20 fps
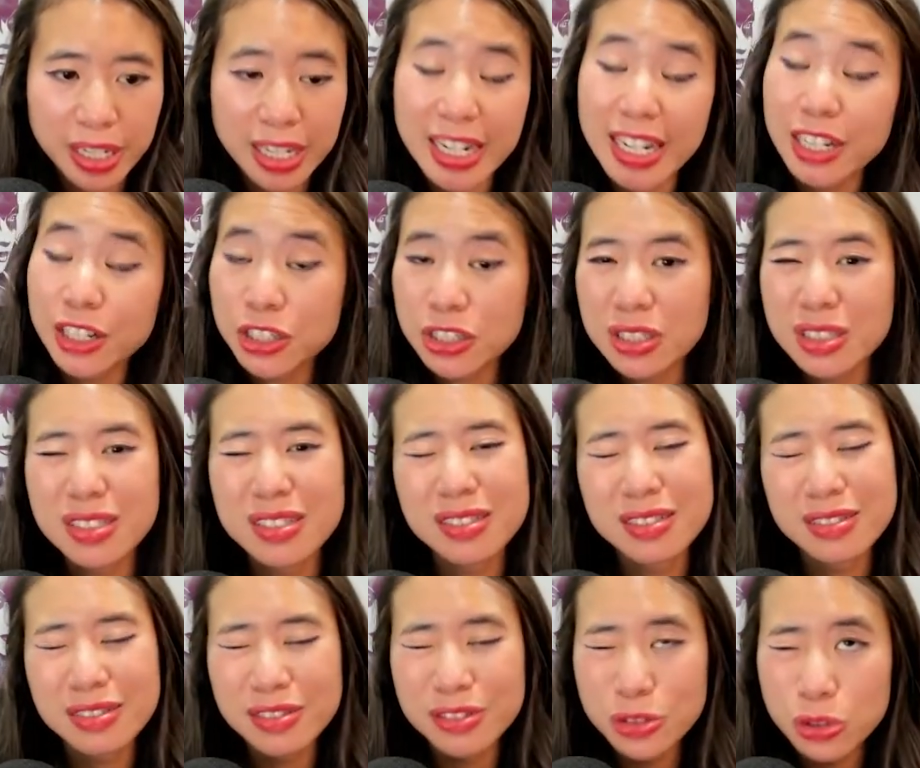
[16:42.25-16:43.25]
and I shouldn't
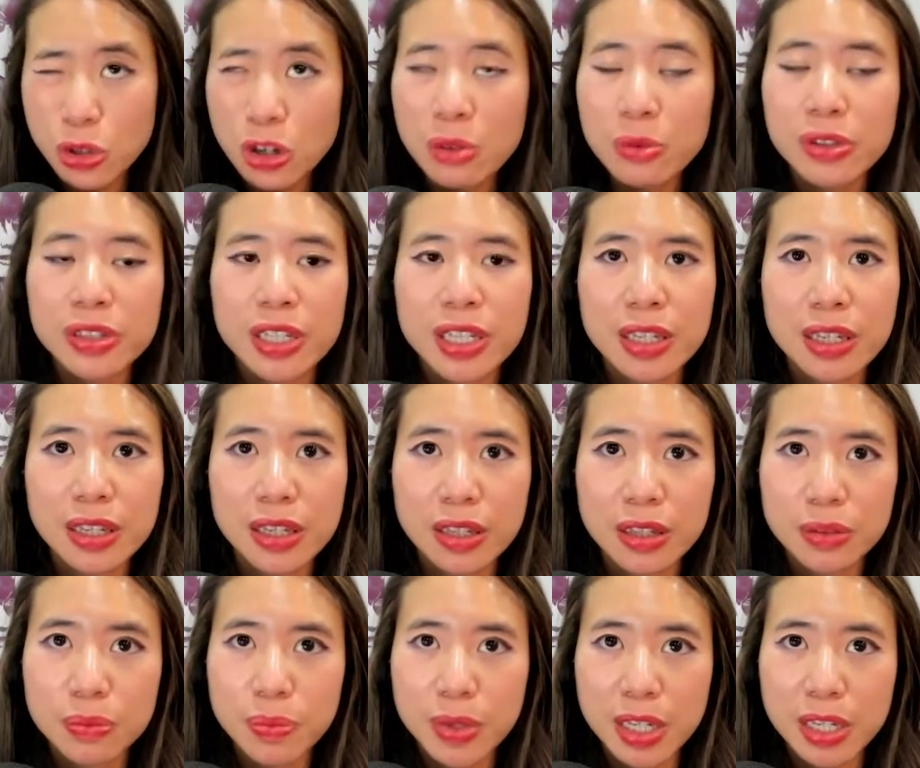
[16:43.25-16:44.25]
normally
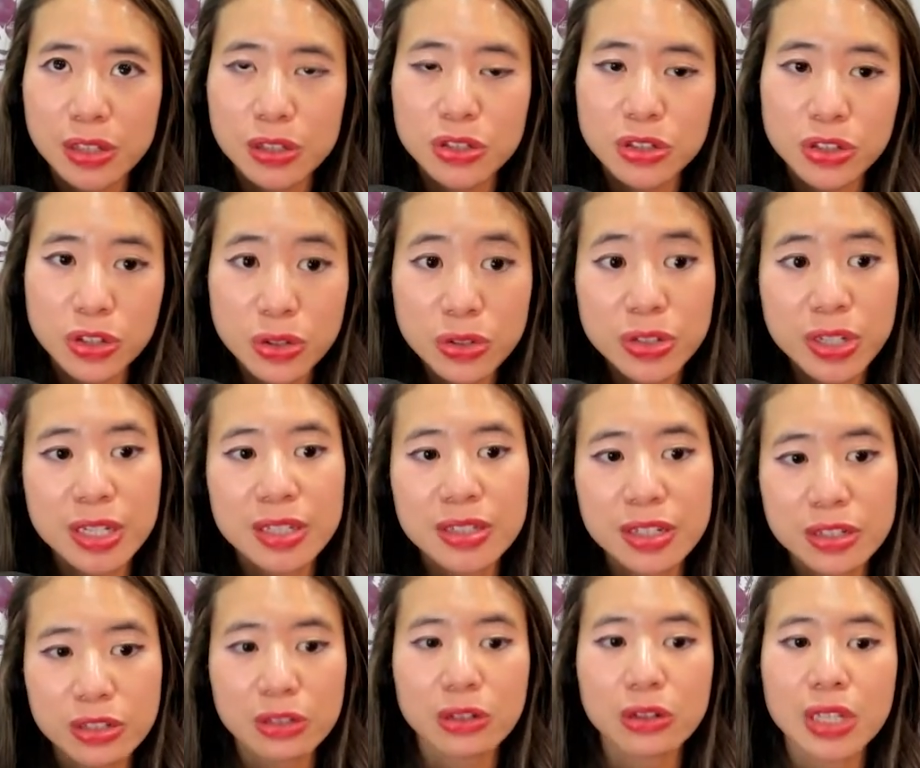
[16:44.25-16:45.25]
be using
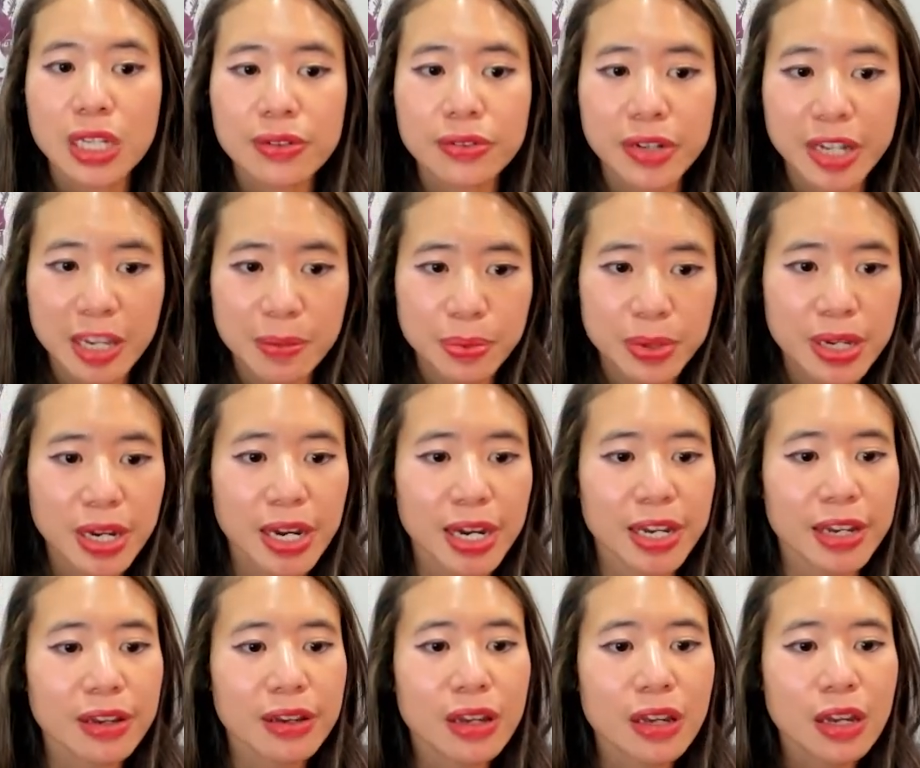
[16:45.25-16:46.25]
such a low-level
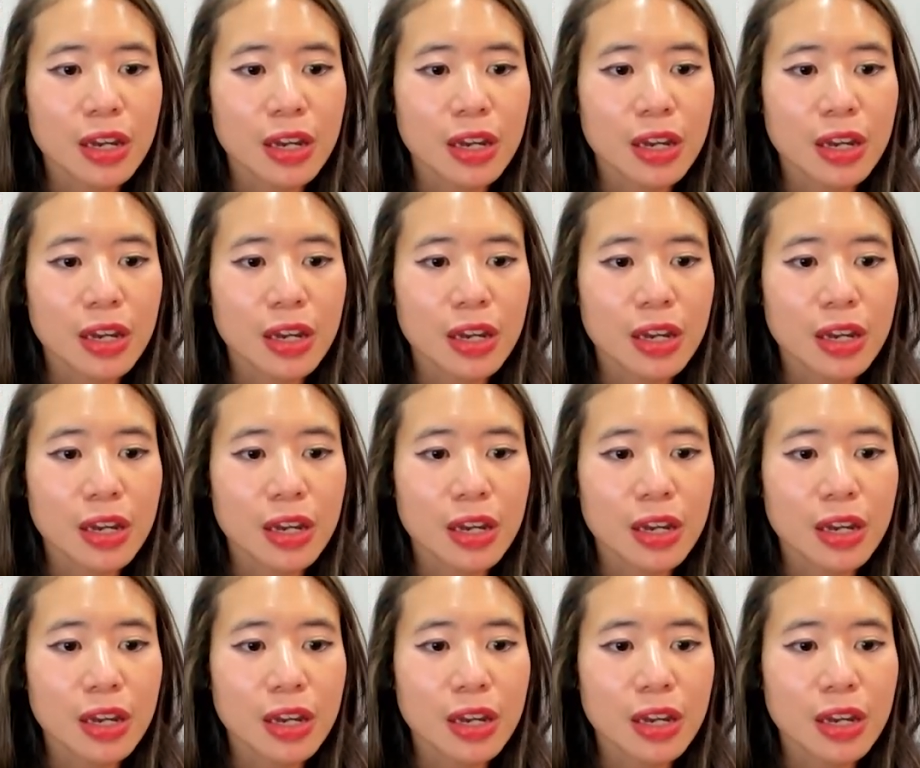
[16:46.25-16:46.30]
API.